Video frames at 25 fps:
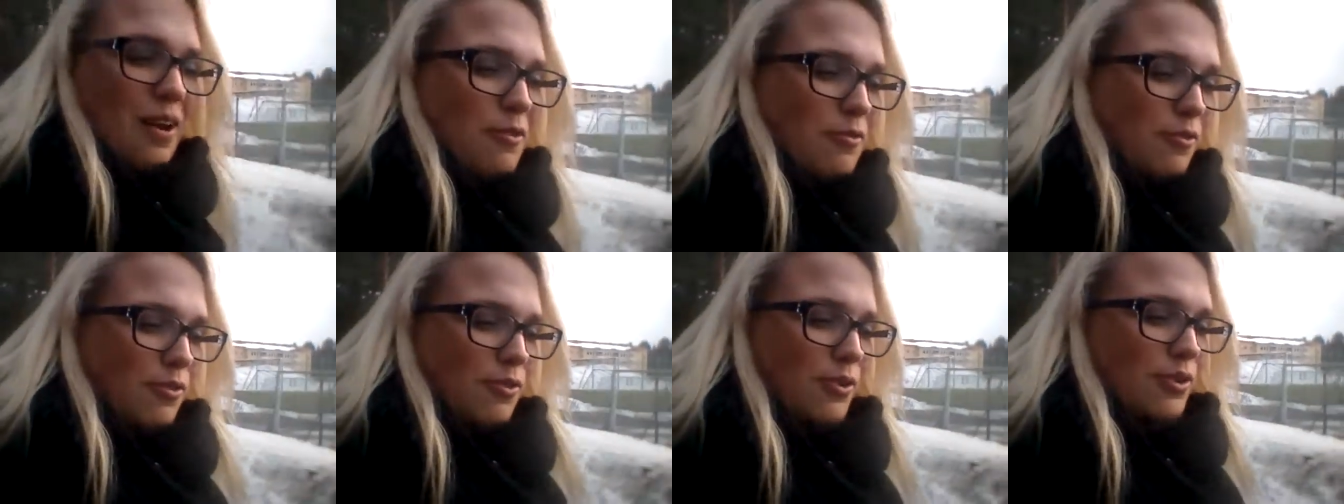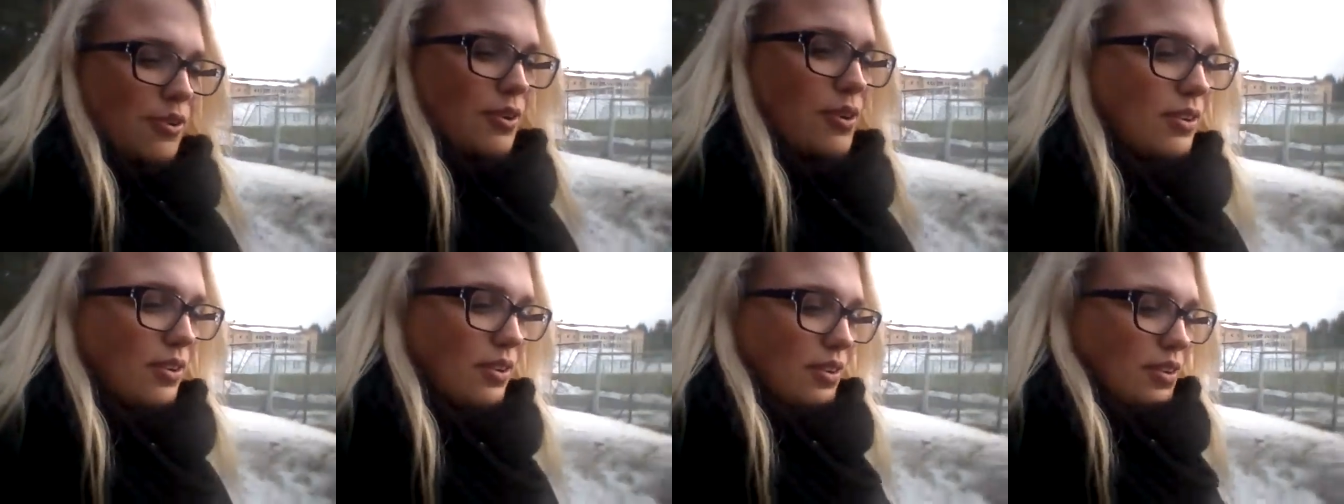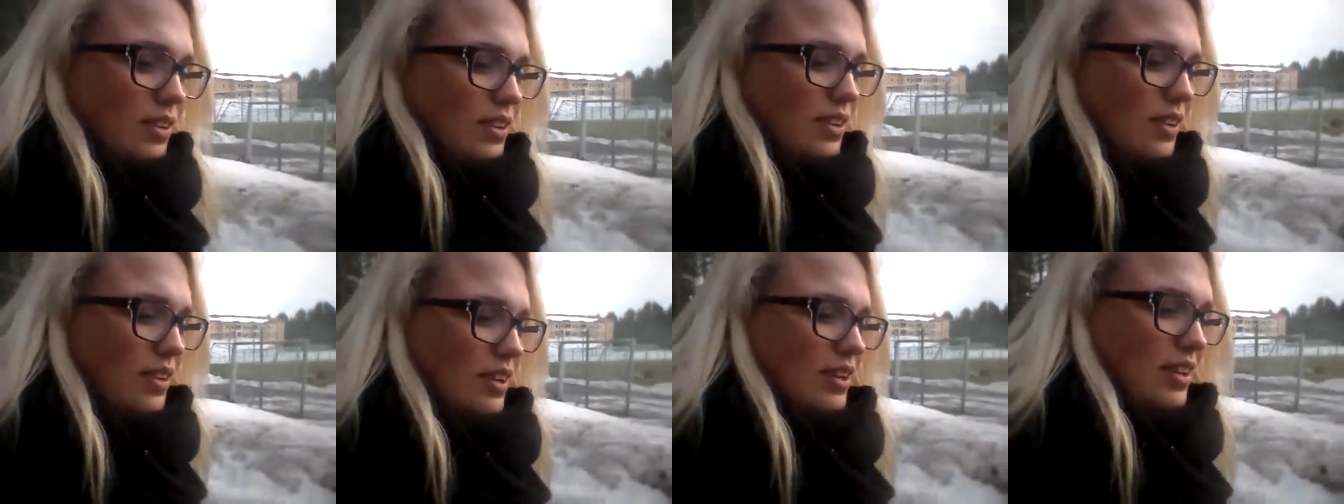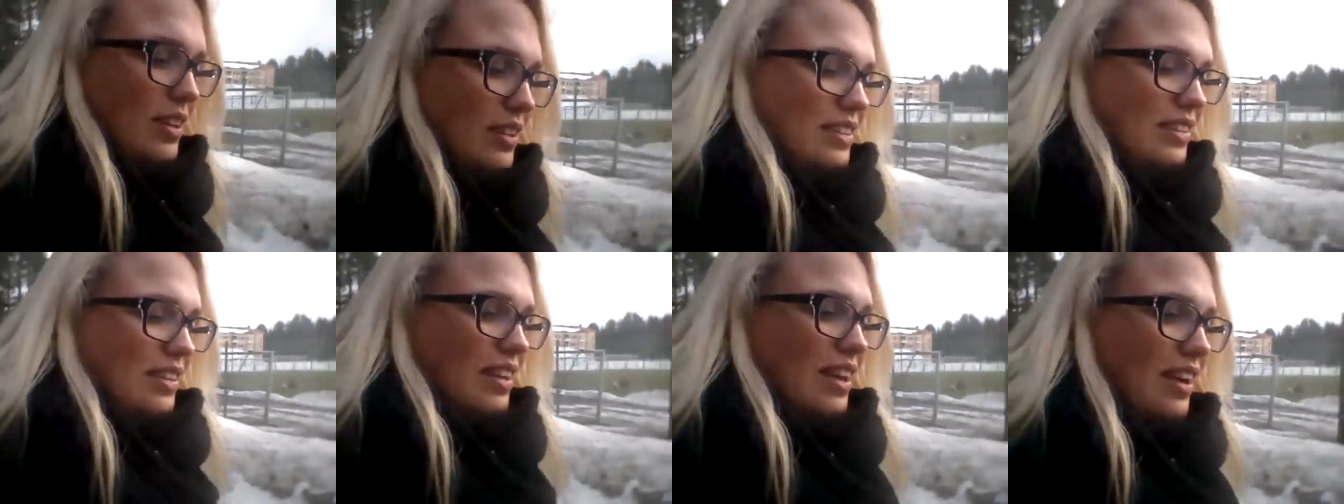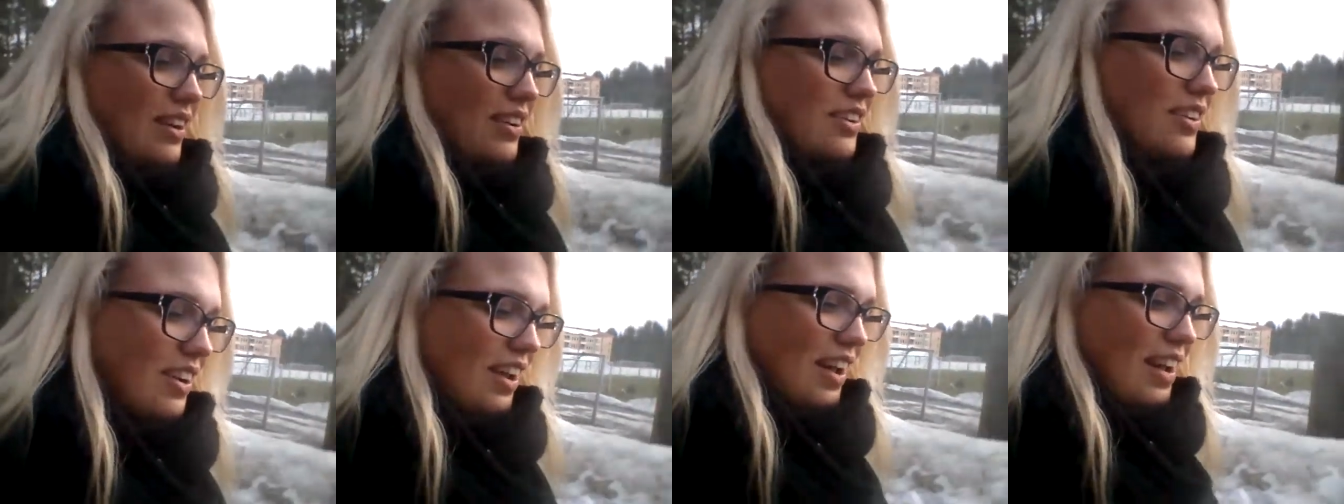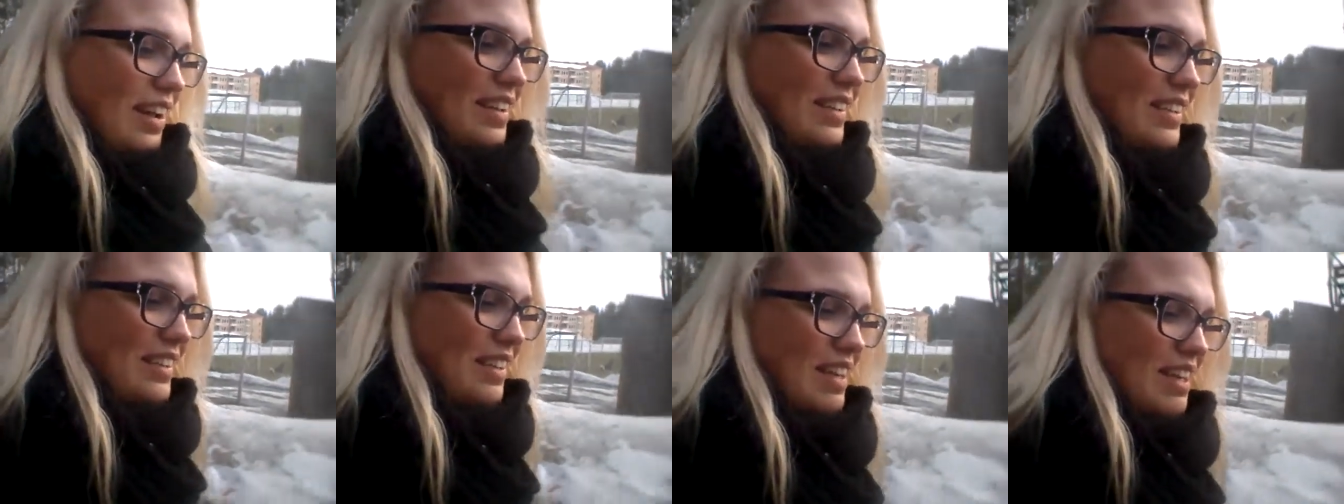for entire
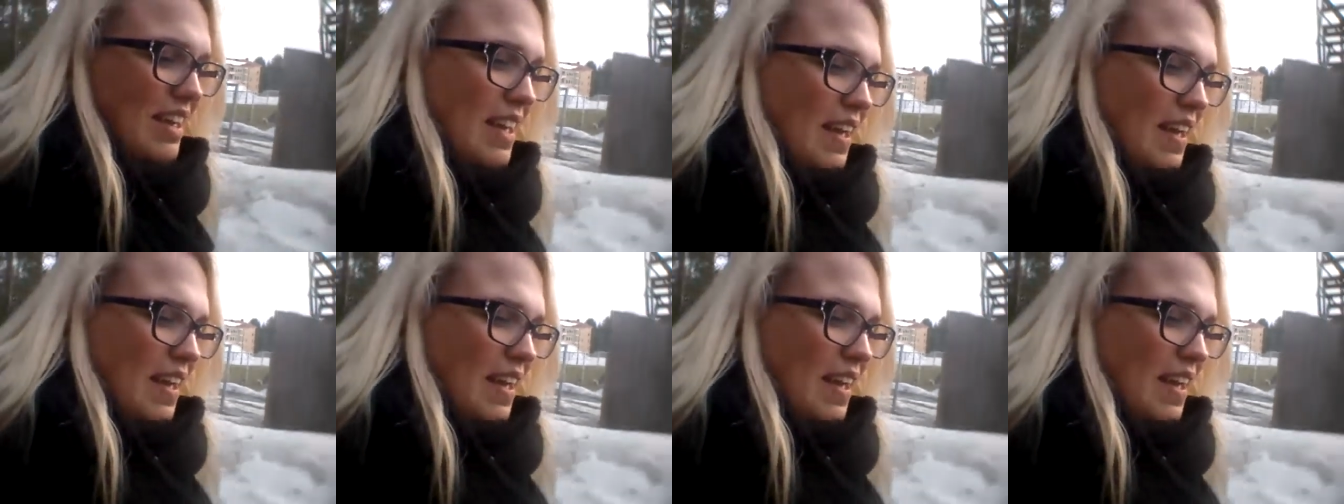night.